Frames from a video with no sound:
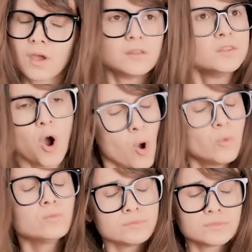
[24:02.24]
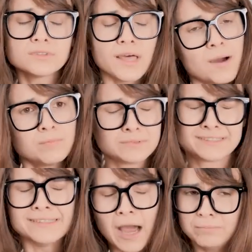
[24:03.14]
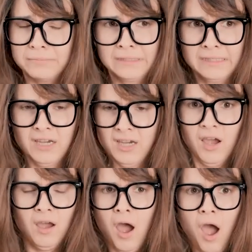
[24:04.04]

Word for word: David, stop making a mess.